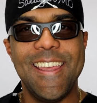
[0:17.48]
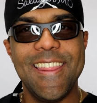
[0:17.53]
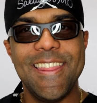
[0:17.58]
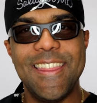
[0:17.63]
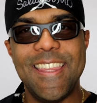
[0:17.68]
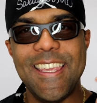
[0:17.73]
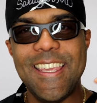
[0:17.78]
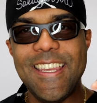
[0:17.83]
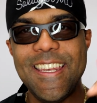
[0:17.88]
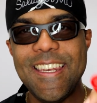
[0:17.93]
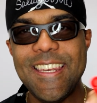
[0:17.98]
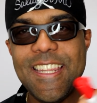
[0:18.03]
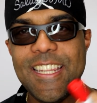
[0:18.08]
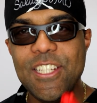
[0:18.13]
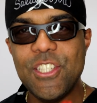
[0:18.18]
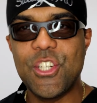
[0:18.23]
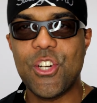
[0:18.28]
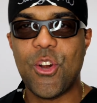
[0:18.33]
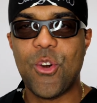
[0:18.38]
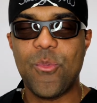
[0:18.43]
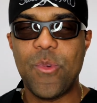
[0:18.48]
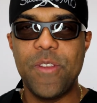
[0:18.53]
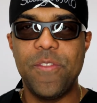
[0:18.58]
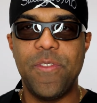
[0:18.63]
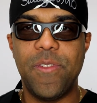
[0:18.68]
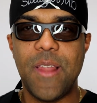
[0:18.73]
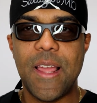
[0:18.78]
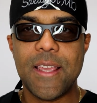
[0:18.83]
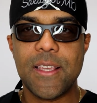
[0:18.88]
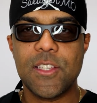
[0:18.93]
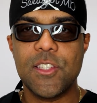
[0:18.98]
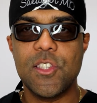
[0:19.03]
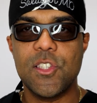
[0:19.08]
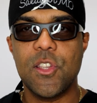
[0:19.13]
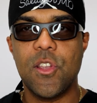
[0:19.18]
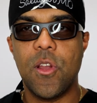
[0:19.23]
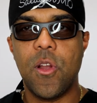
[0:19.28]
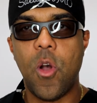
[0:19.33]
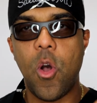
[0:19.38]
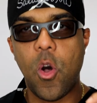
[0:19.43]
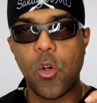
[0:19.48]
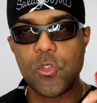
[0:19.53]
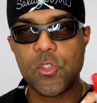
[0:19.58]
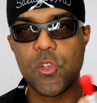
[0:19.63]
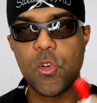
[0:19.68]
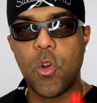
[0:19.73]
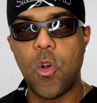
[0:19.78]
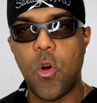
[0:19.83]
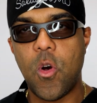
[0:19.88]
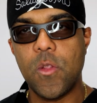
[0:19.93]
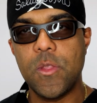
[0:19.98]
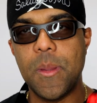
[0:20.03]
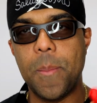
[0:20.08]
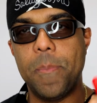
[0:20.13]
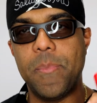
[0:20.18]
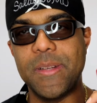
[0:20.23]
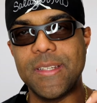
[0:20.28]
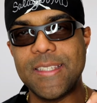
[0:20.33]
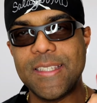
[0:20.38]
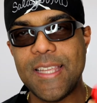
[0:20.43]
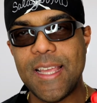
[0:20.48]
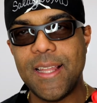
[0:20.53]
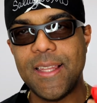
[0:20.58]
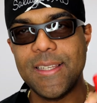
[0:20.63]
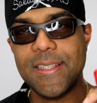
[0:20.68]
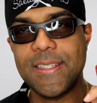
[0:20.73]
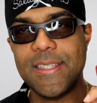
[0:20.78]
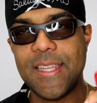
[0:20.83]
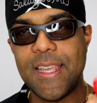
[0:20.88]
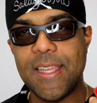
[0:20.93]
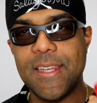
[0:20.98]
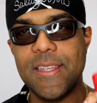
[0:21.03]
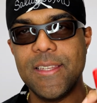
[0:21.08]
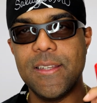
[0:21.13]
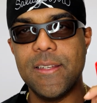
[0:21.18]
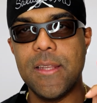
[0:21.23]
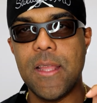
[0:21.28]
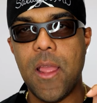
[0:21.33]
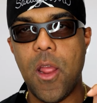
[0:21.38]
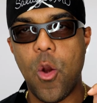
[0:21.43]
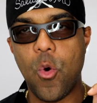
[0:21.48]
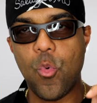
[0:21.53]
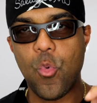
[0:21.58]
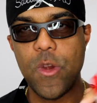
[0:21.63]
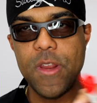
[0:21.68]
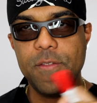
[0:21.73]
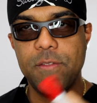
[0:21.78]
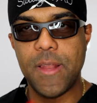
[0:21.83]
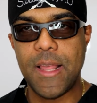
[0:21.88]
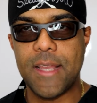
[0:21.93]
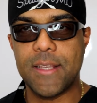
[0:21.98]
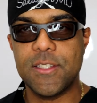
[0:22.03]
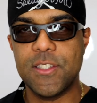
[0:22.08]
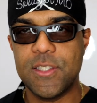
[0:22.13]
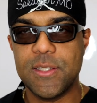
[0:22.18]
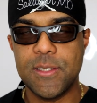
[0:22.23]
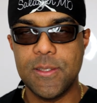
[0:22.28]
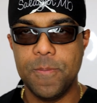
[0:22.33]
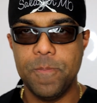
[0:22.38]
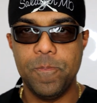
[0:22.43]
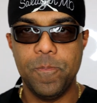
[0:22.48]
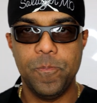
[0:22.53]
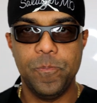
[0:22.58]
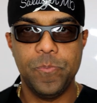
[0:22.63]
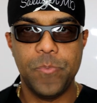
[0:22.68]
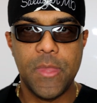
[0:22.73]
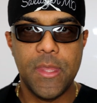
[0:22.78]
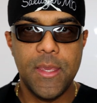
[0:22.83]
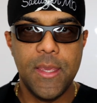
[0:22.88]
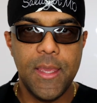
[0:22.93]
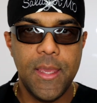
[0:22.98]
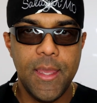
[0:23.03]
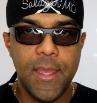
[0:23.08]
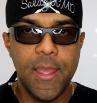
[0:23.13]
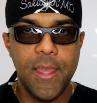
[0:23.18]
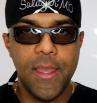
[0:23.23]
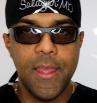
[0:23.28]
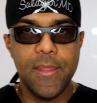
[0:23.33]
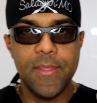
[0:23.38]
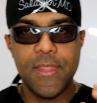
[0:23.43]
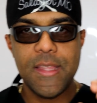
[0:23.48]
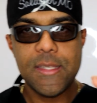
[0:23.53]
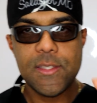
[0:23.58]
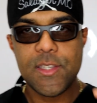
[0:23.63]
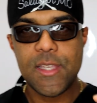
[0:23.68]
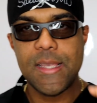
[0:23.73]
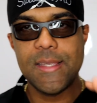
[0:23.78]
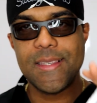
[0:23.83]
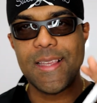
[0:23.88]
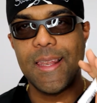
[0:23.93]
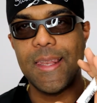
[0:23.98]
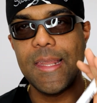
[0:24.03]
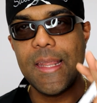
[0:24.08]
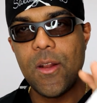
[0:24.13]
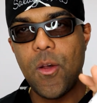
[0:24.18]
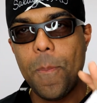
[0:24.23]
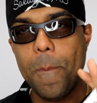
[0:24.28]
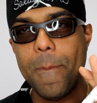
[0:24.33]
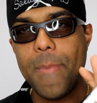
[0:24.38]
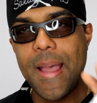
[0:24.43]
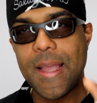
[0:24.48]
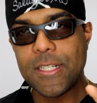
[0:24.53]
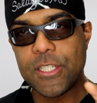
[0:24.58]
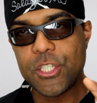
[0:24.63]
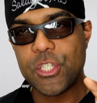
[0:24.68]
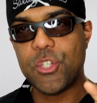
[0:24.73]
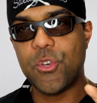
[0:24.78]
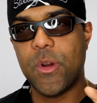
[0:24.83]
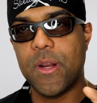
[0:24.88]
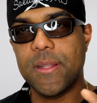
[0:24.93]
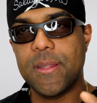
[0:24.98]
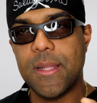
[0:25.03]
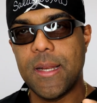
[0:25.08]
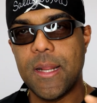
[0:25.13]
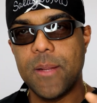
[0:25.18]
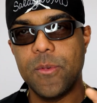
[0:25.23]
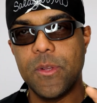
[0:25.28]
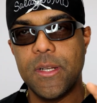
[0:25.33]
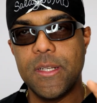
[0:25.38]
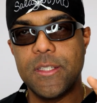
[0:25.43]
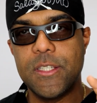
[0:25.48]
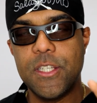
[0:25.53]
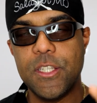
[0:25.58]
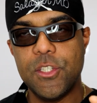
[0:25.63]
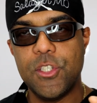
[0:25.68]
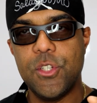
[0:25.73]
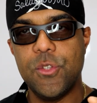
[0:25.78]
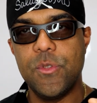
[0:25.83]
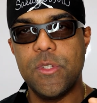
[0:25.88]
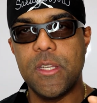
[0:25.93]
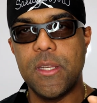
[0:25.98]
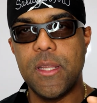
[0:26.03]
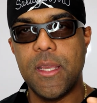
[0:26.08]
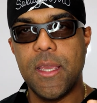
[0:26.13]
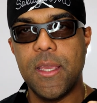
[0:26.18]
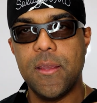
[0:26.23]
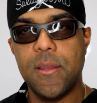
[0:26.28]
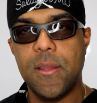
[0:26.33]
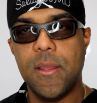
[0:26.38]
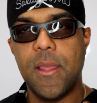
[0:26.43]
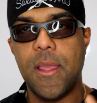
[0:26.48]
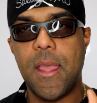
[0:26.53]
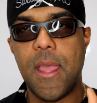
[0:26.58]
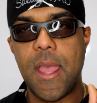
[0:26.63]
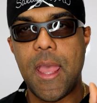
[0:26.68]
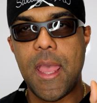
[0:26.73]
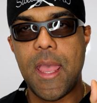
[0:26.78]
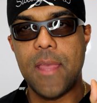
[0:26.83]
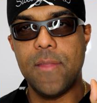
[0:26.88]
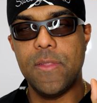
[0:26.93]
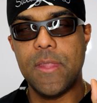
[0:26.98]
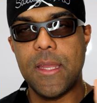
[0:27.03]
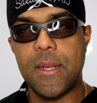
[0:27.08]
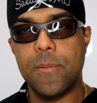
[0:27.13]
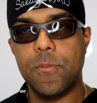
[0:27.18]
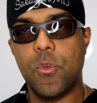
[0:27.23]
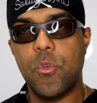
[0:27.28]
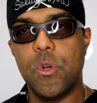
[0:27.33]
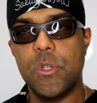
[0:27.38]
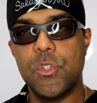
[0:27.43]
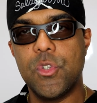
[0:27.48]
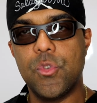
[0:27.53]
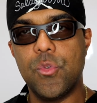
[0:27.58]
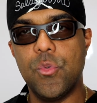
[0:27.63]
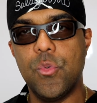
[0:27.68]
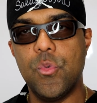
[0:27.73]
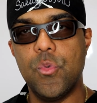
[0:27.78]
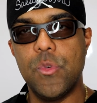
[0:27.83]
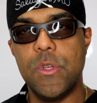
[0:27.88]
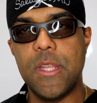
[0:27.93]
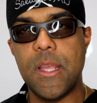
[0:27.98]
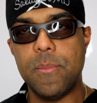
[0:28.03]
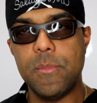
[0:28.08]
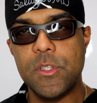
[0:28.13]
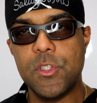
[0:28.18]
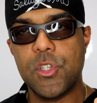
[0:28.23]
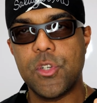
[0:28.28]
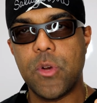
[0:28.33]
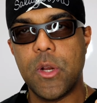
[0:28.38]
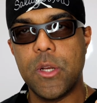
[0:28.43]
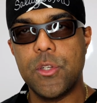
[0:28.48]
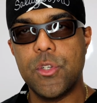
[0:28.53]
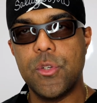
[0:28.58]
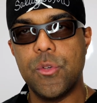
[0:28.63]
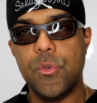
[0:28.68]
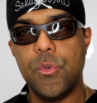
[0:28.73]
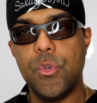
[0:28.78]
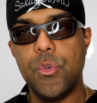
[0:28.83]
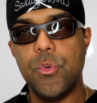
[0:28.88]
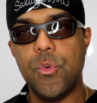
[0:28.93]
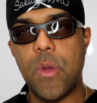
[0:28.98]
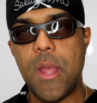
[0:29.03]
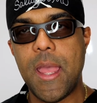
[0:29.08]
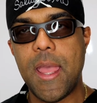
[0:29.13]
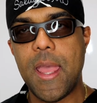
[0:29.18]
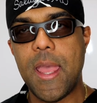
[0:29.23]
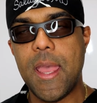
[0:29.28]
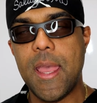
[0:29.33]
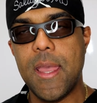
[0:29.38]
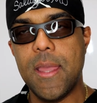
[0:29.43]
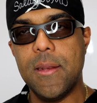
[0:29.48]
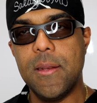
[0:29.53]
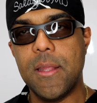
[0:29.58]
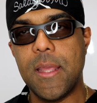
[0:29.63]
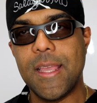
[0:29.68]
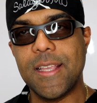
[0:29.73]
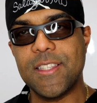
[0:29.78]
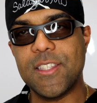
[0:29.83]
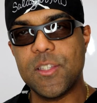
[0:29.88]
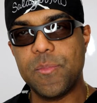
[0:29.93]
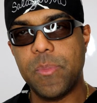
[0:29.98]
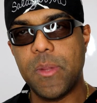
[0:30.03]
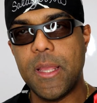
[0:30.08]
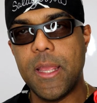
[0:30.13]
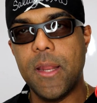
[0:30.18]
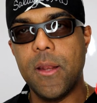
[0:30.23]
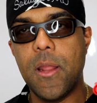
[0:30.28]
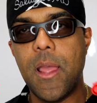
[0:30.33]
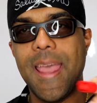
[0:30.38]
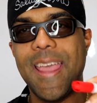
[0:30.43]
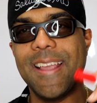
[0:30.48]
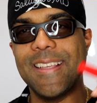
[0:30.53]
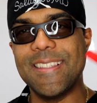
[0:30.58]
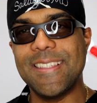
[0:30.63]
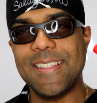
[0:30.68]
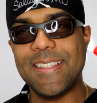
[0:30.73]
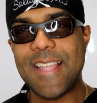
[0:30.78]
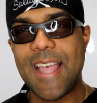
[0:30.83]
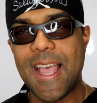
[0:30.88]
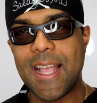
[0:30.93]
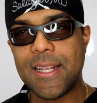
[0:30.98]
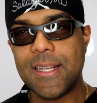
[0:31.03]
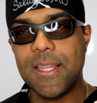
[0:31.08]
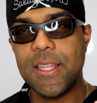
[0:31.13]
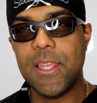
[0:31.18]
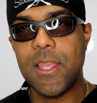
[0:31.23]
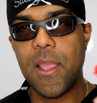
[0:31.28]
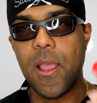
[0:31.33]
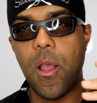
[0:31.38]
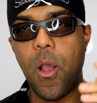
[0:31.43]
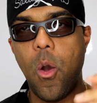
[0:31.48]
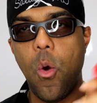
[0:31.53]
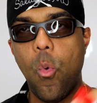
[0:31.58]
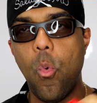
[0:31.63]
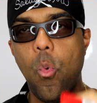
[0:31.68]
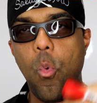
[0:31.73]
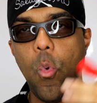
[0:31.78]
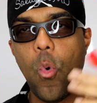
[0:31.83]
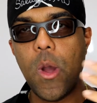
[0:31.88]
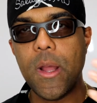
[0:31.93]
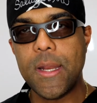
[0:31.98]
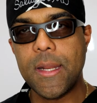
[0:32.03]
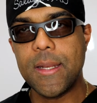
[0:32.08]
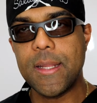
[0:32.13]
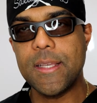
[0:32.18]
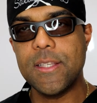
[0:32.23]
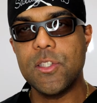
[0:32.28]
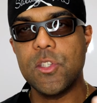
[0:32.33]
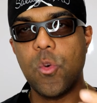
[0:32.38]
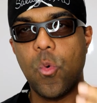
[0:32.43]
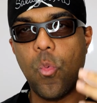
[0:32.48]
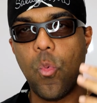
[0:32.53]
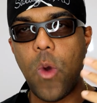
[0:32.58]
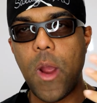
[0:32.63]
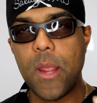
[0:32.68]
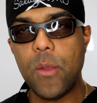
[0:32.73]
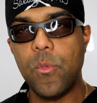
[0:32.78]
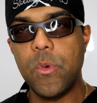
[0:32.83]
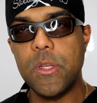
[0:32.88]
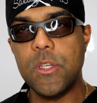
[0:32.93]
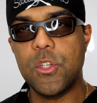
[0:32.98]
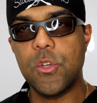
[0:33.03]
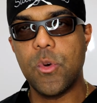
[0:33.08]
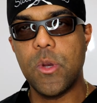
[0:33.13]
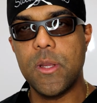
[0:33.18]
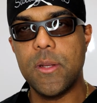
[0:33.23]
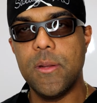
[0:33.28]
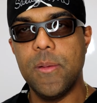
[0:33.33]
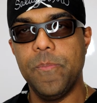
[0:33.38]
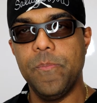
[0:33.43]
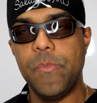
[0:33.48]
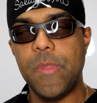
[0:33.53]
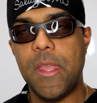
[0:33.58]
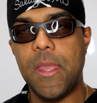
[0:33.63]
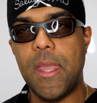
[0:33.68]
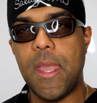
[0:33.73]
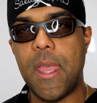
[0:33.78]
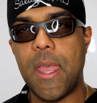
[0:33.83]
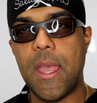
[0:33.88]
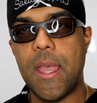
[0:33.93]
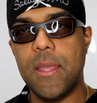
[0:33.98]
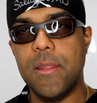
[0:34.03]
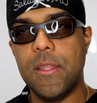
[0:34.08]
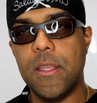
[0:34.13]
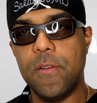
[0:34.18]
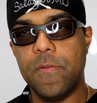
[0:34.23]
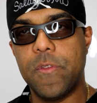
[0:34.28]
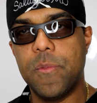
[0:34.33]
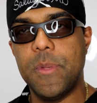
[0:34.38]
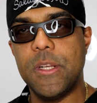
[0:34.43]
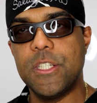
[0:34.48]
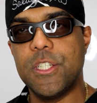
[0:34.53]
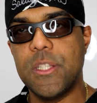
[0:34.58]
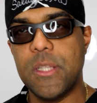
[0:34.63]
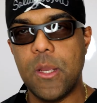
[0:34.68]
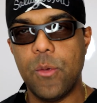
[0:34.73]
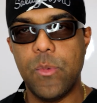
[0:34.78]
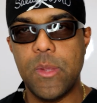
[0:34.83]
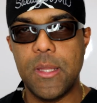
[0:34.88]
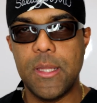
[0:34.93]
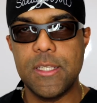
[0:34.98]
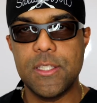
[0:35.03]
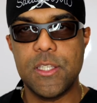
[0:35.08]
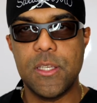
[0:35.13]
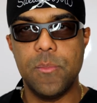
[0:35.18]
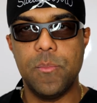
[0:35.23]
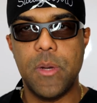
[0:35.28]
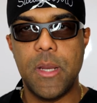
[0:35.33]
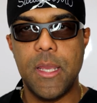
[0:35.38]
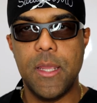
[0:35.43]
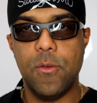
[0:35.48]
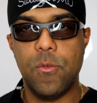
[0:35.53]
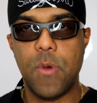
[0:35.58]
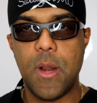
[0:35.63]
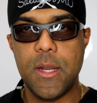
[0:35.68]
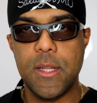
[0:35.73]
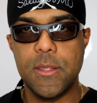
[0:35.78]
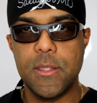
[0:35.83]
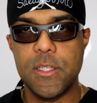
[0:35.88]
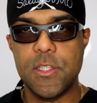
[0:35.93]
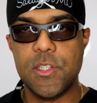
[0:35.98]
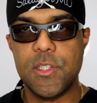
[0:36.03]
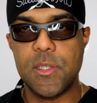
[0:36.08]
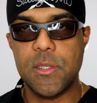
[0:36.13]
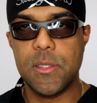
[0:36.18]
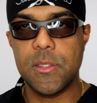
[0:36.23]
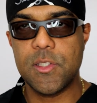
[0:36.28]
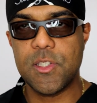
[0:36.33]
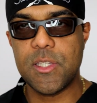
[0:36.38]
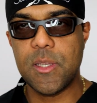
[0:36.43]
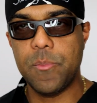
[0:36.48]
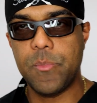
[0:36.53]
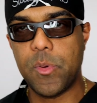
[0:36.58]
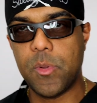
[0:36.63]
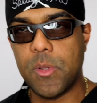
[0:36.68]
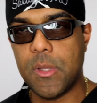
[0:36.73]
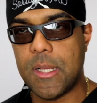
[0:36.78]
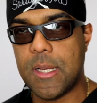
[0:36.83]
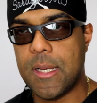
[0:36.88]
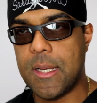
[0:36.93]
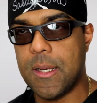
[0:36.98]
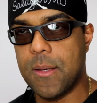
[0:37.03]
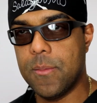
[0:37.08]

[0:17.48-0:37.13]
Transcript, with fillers: the knee-jerk reflex, also called the patella tendon reflex. This is a little magic trick that I'm going to teach you today, and then I'm going to demonstrate to you and explain exactly what it is, why we do it, and the information that we elicit by running this simple